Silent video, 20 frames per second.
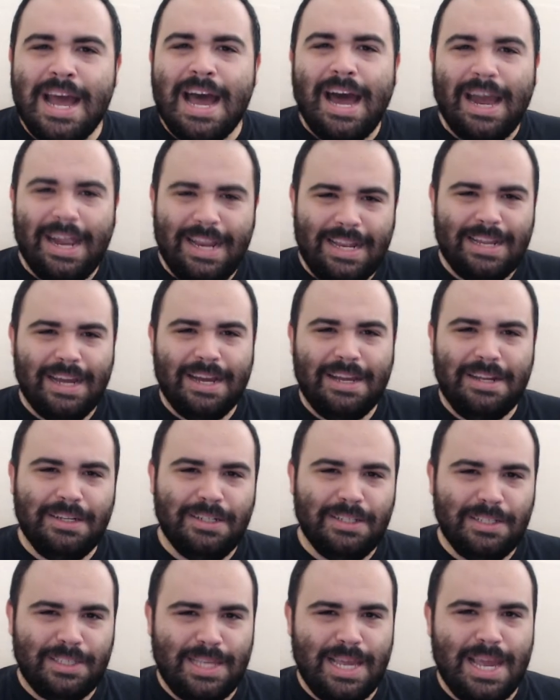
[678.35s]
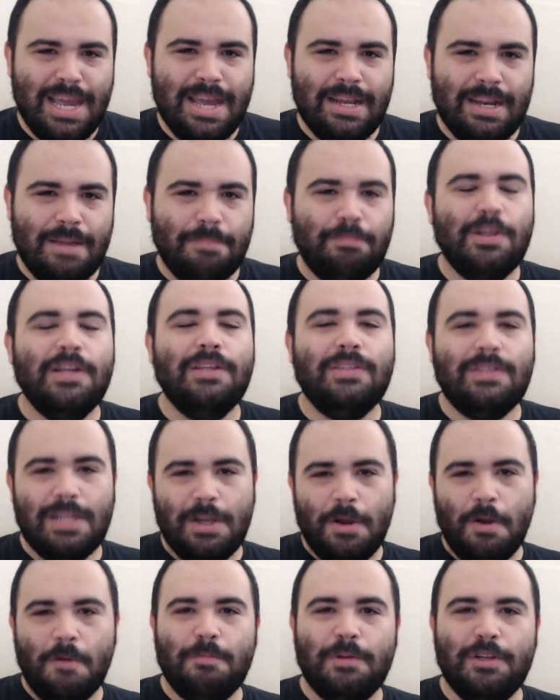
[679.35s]
I, I understand. Plus,
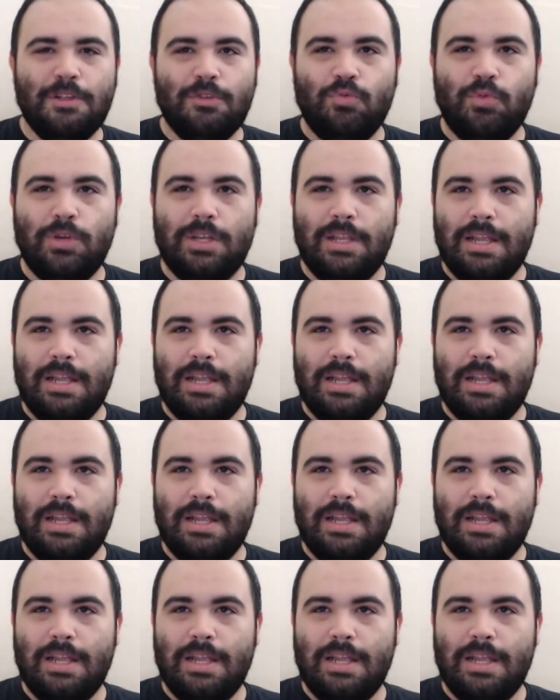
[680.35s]
it opens with